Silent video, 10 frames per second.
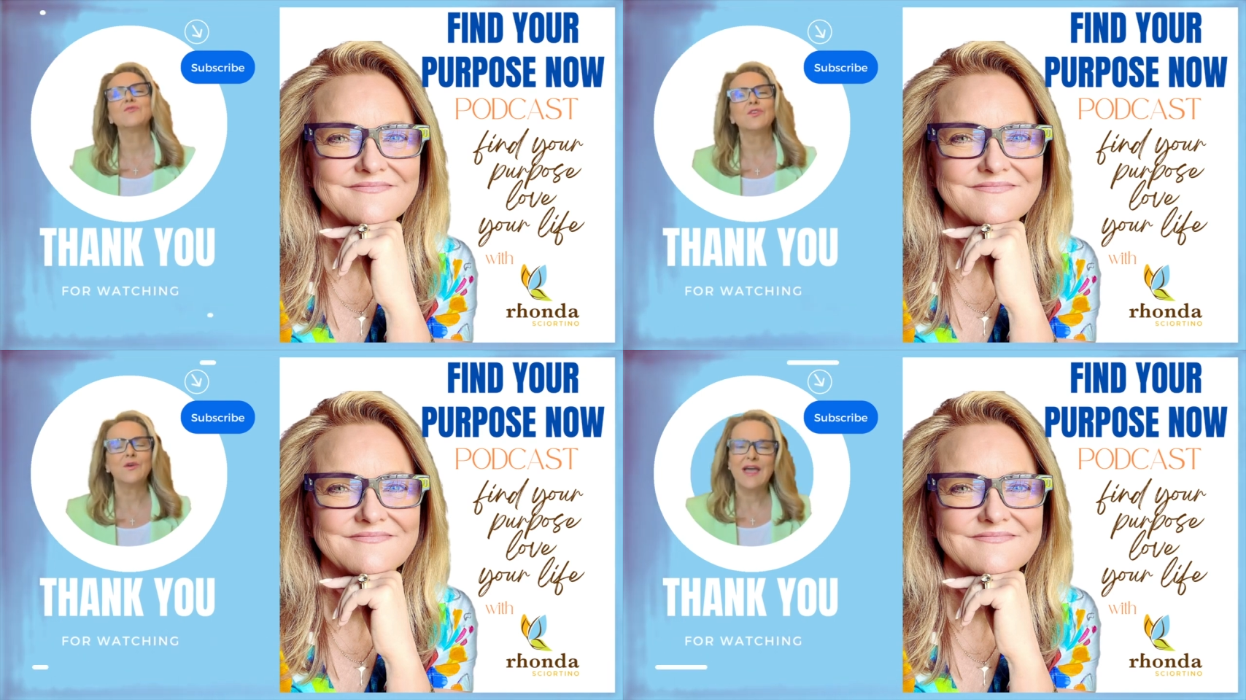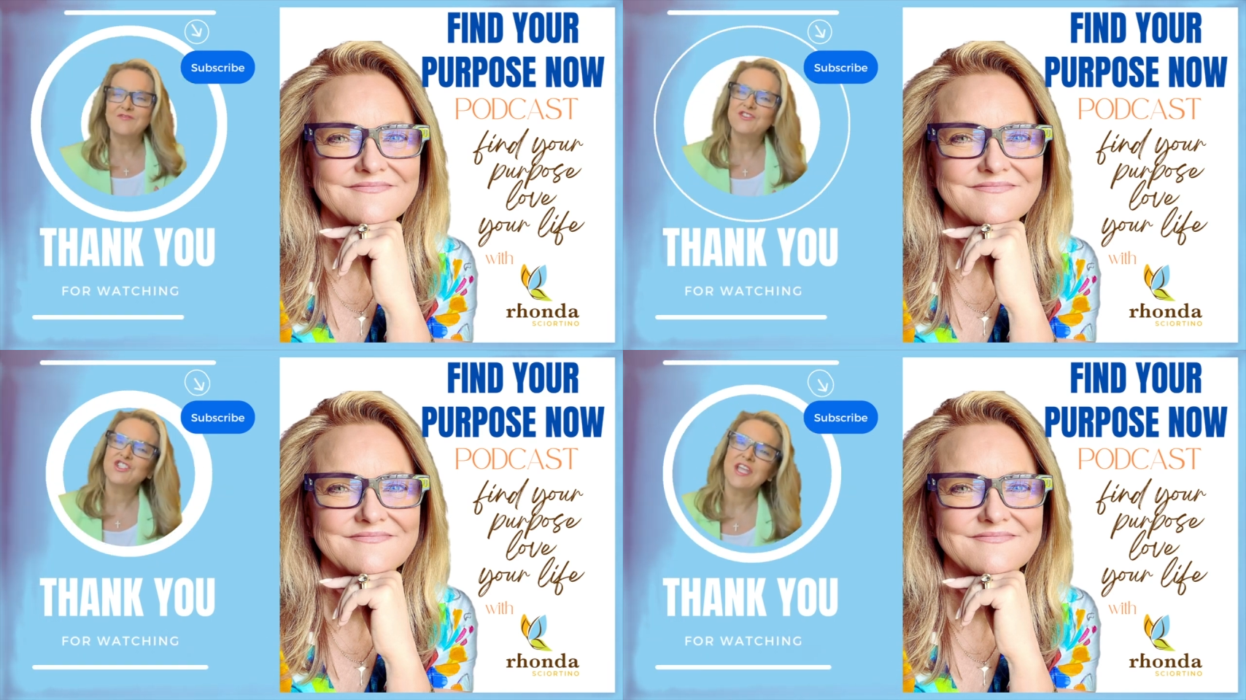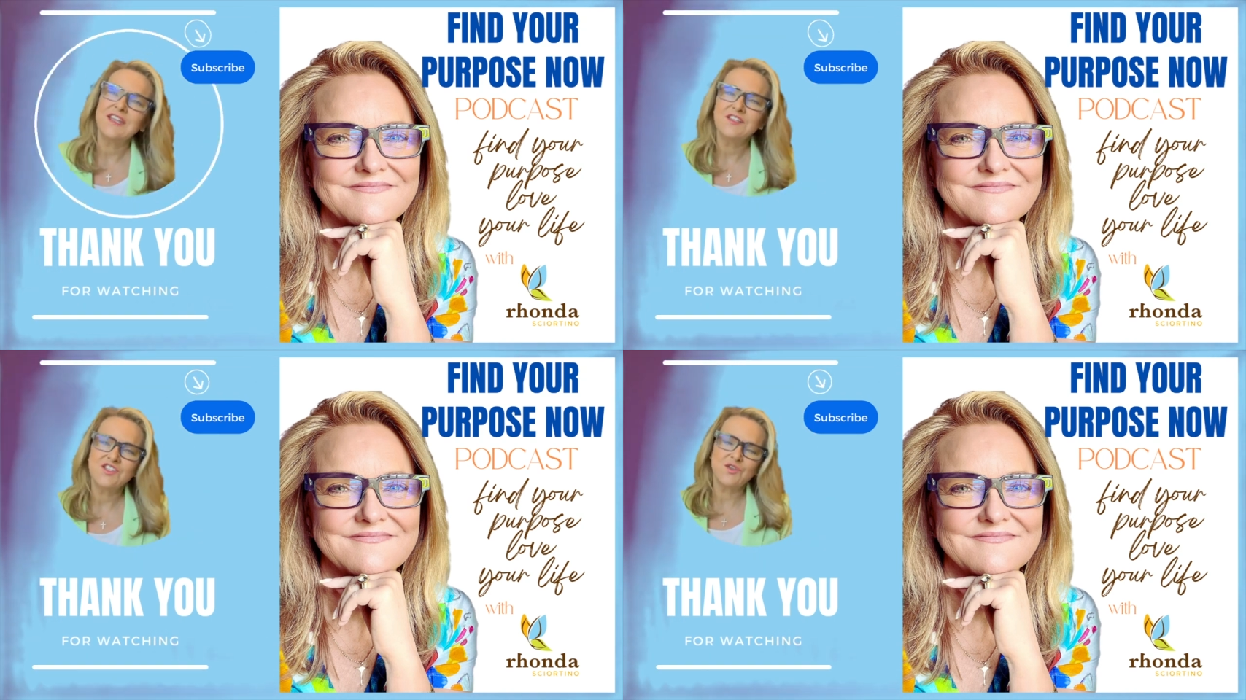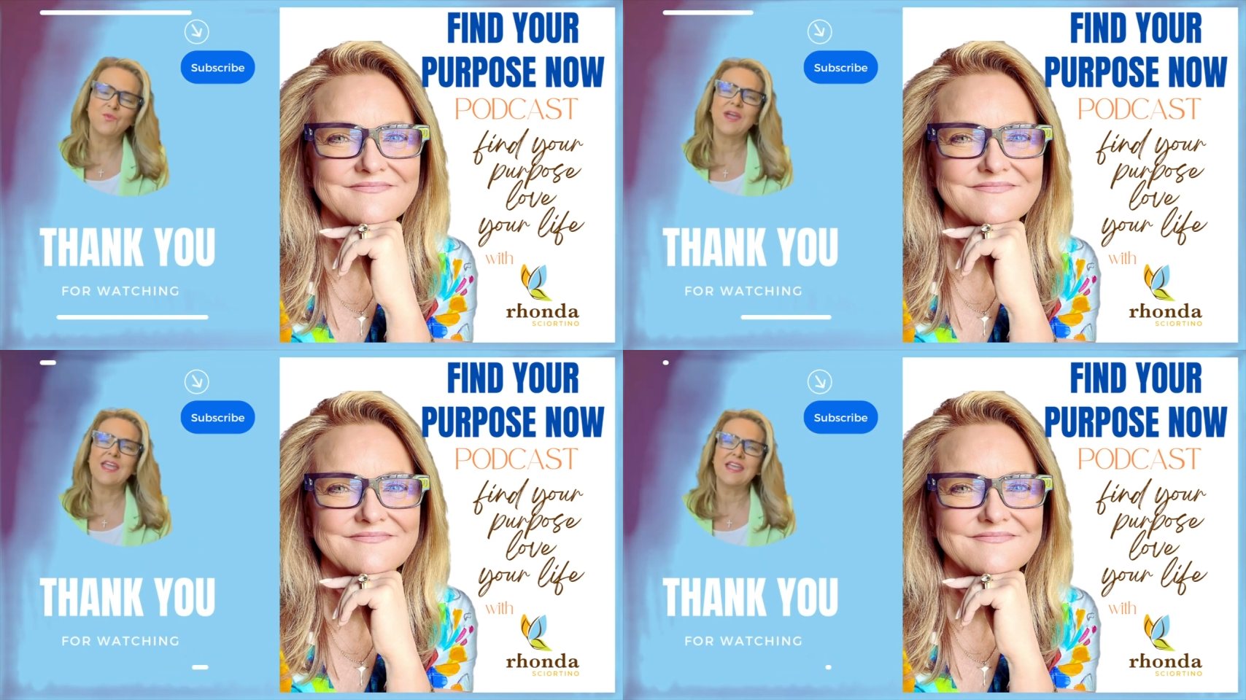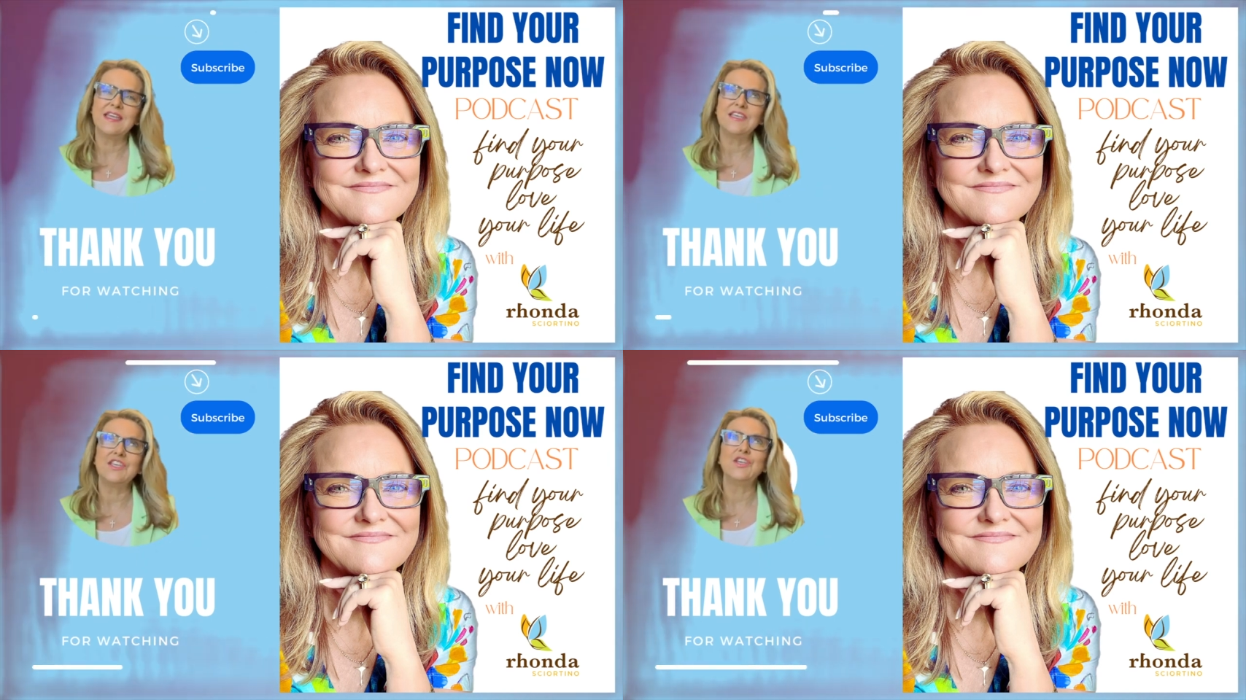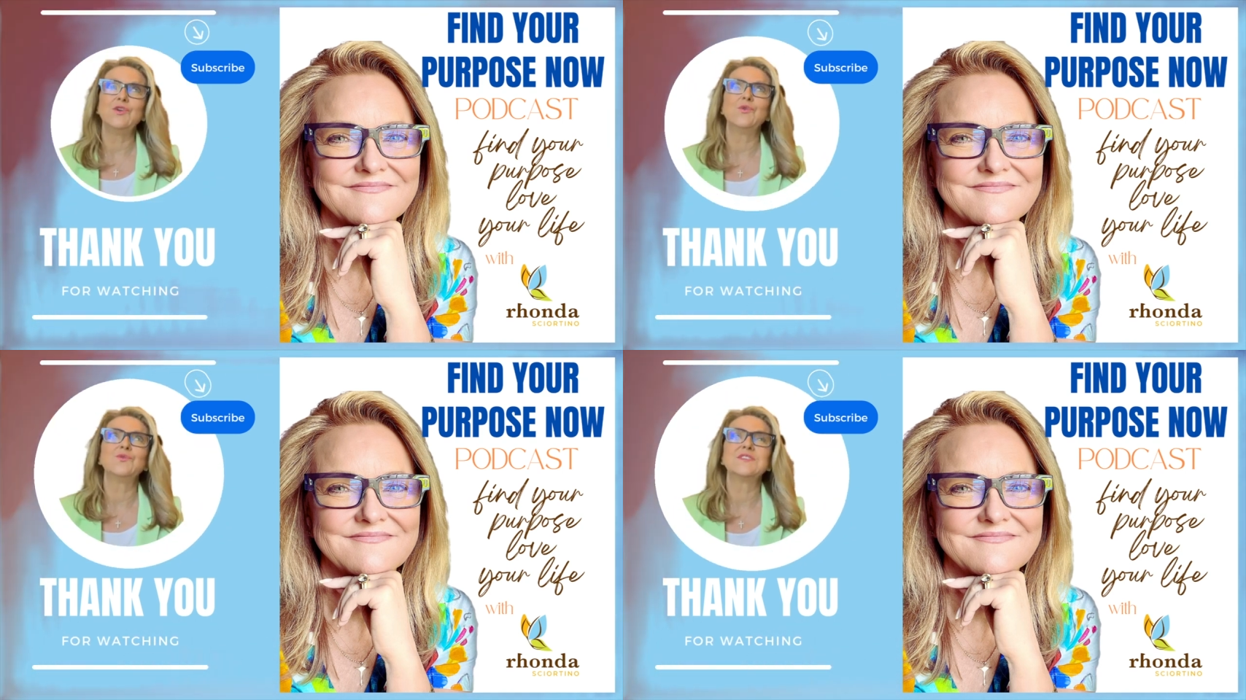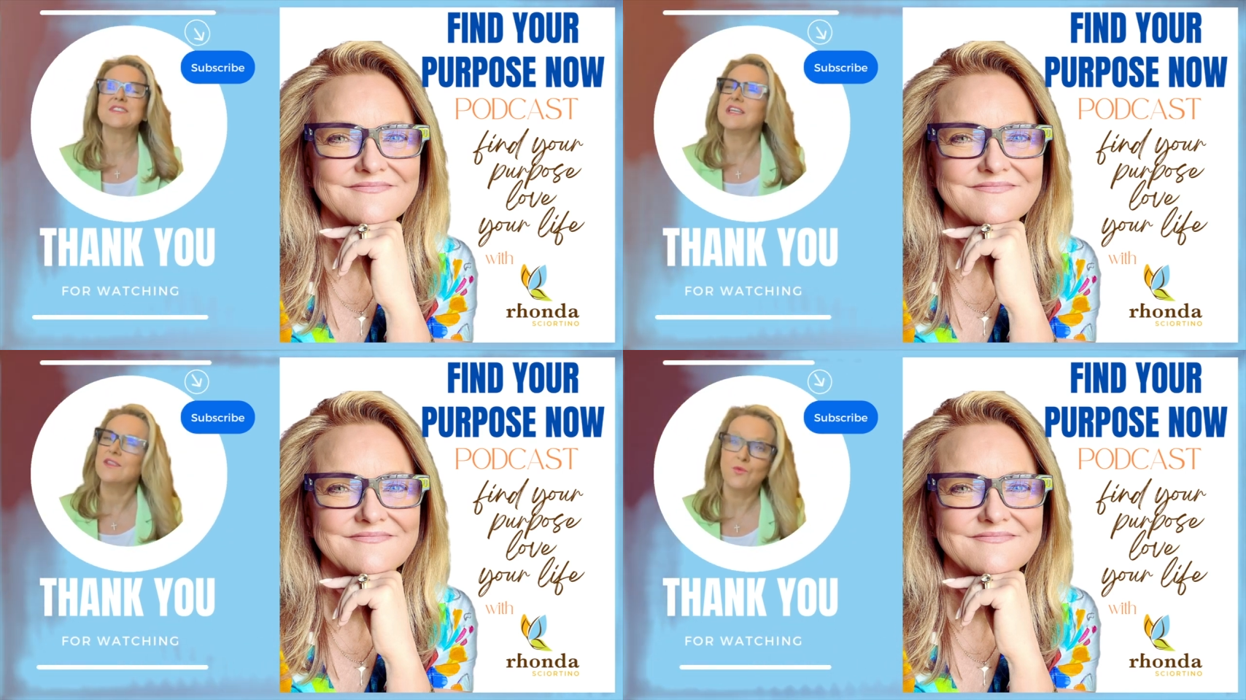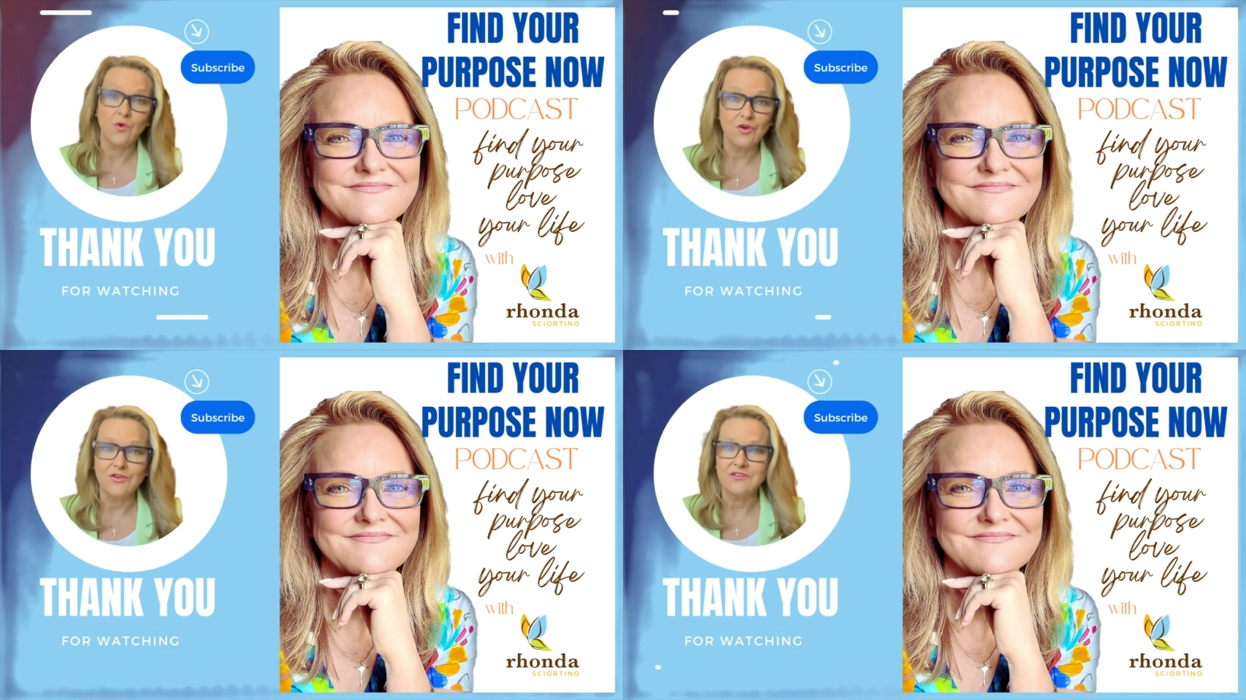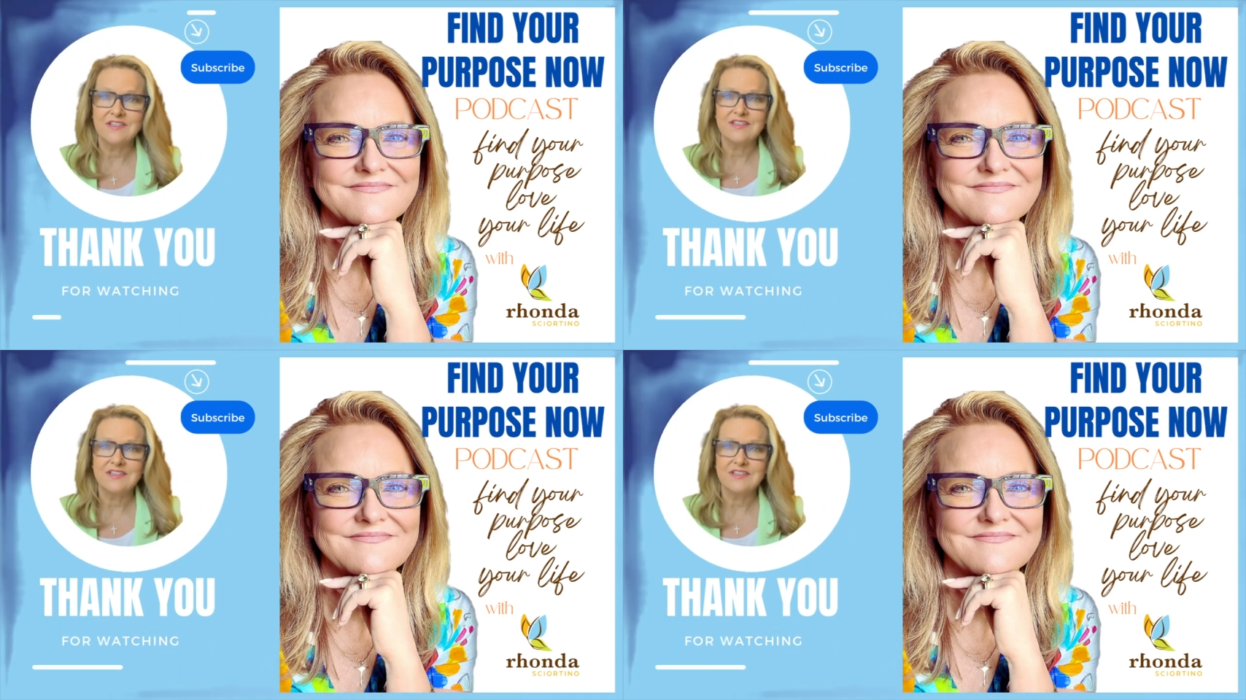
Speaker 1: through have changed the way you see the world.